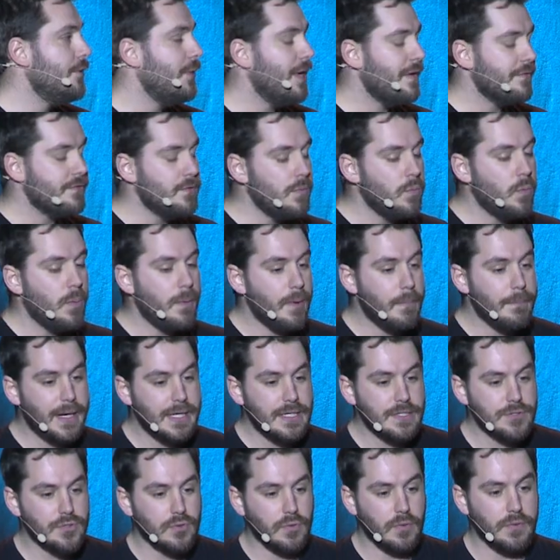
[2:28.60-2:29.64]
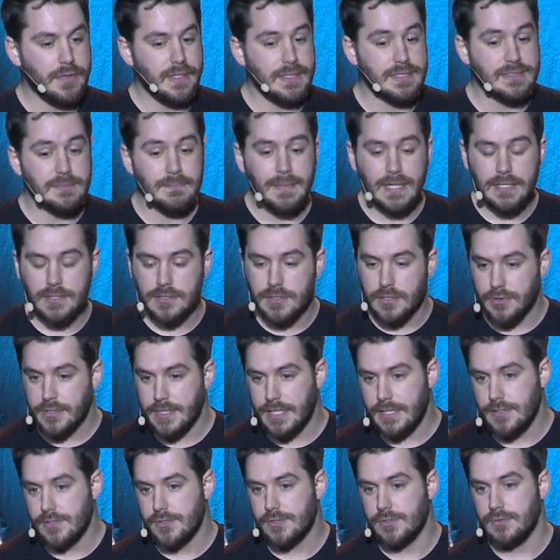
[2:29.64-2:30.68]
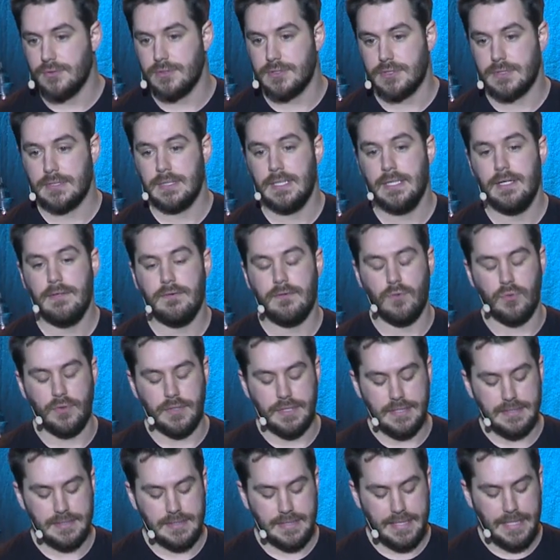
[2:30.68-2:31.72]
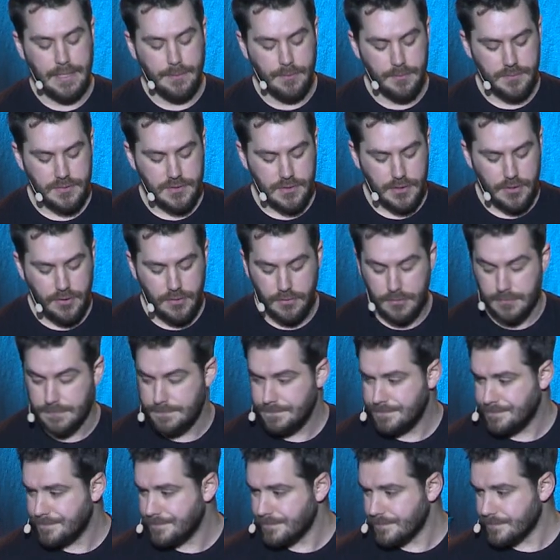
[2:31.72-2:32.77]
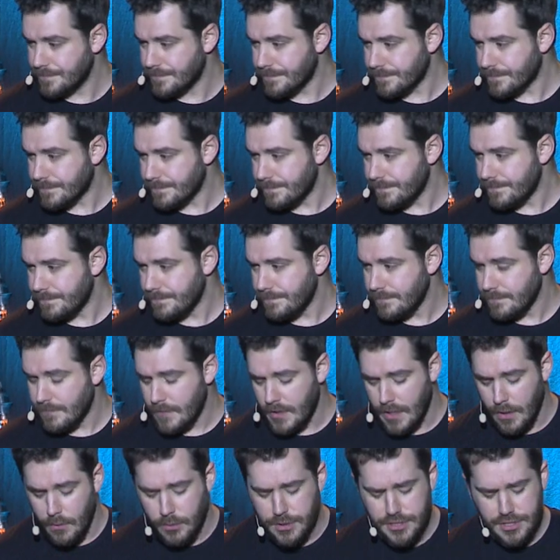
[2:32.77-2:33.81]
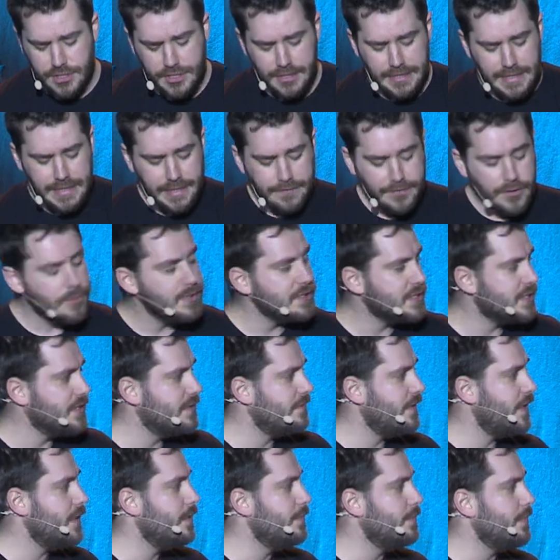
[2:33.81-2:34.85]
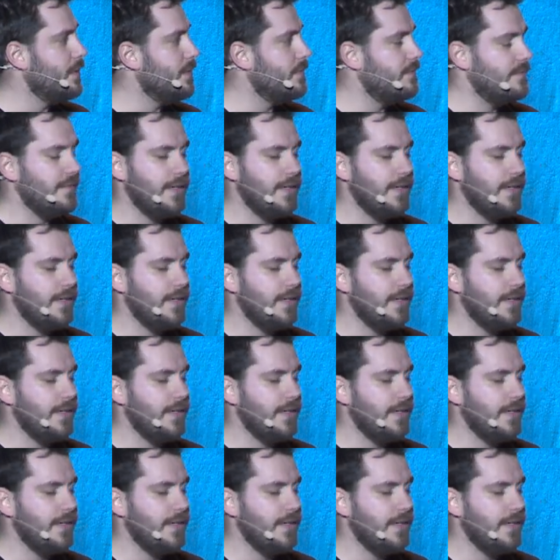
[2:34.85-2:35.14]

And you have to manage all of these and manage the credentials for all these and keep them secure, which can leave you as a developer